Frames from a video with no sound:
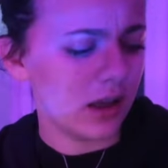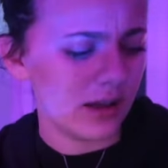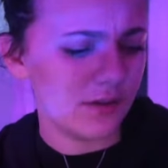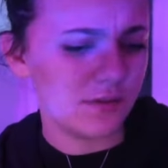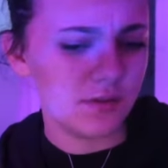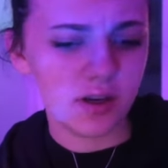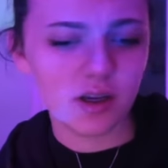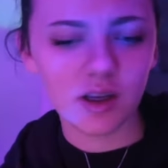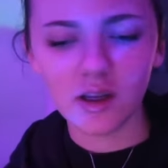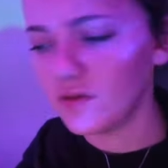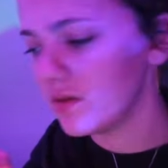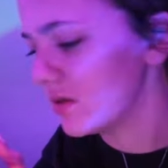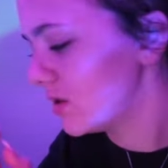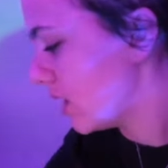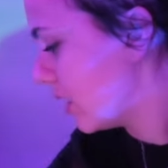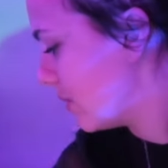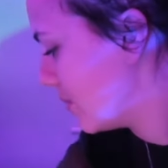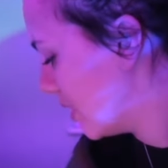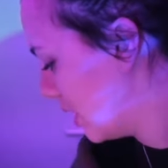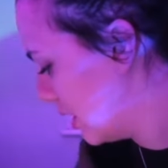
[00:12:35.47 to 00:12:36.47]
even
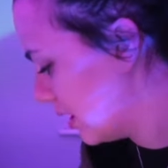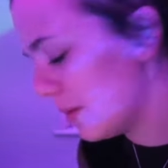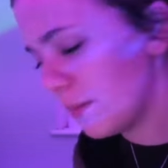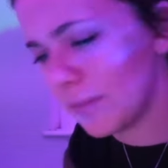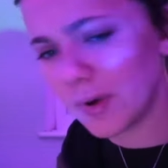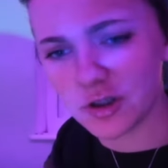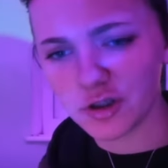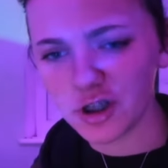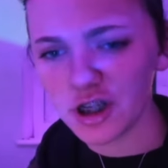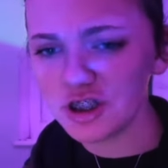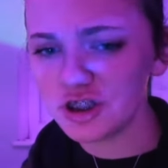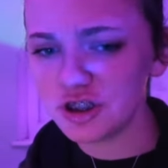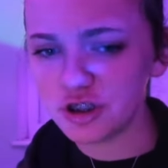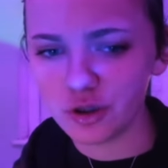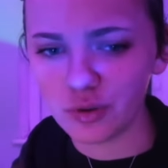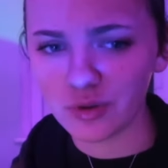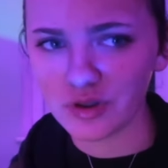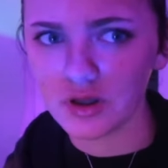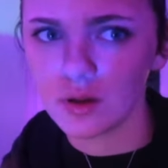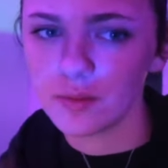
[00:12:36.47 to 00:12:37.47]
time yet, but I don't
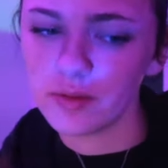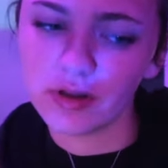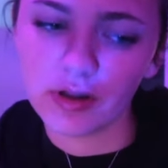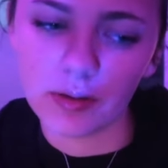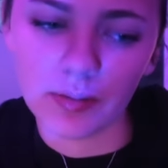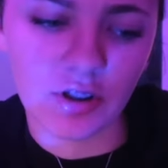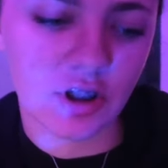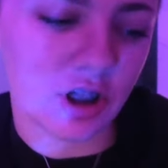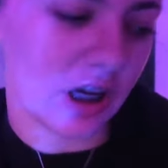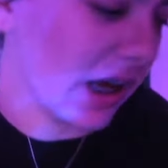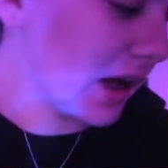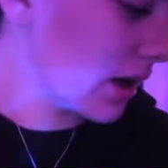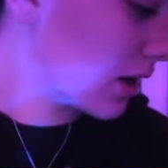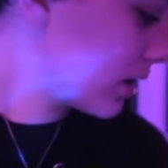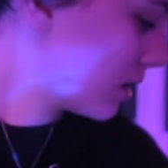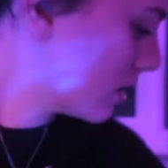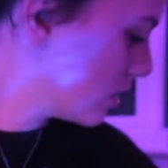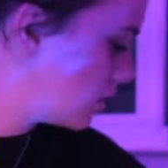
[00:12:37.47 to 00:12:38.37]
actually know what time it is. Let me check.